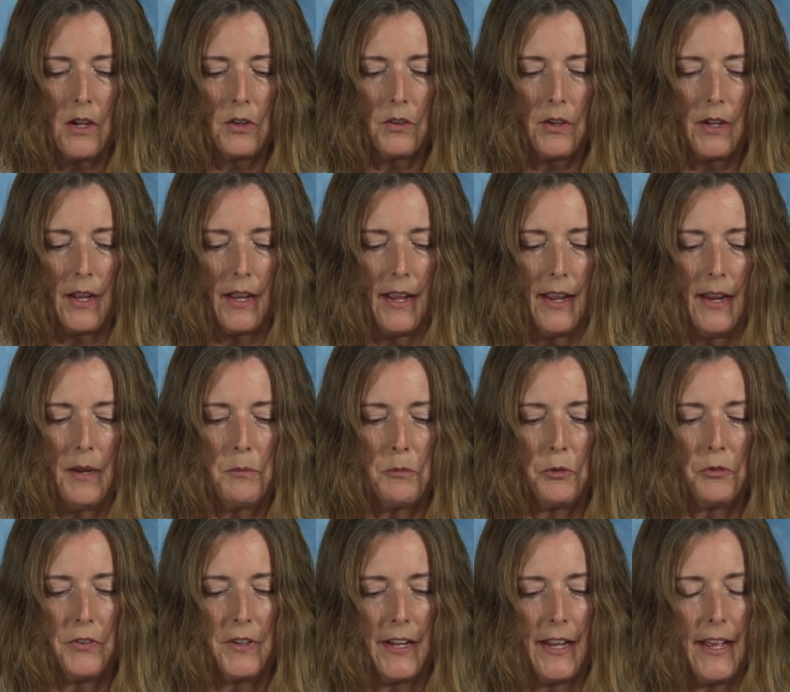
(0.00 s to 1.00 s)
Okay,
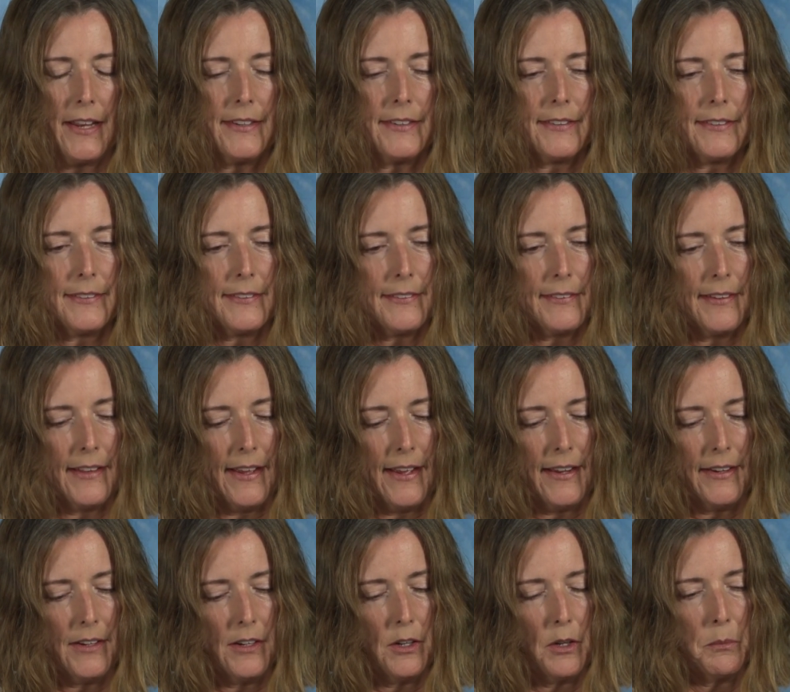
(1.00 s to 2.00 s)
moving on to
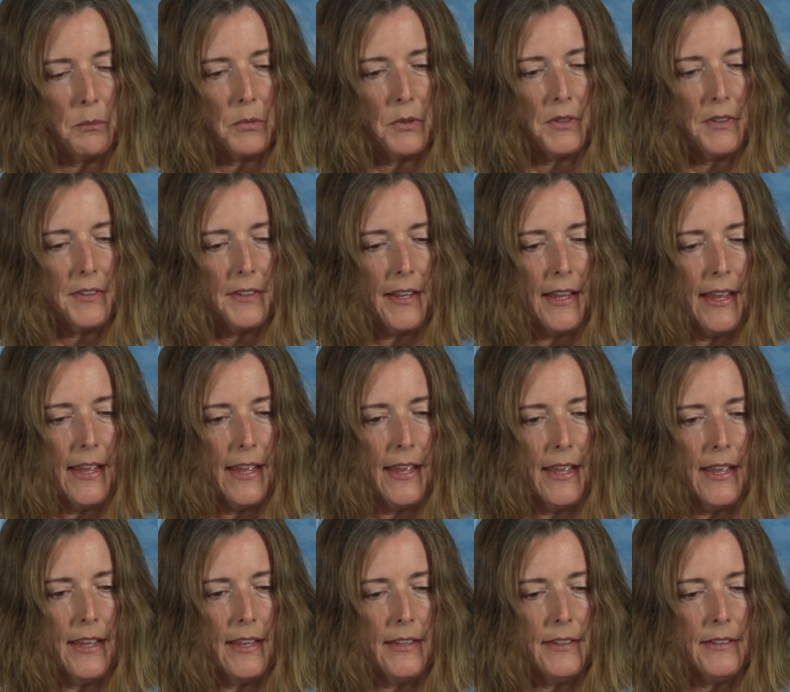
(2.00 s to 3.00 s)
slide number
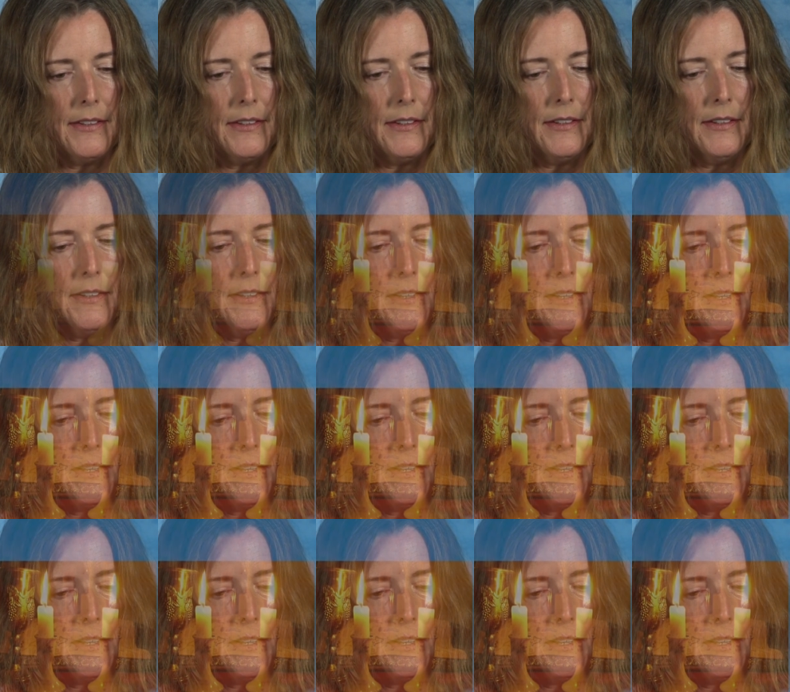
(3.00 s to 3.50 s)
10.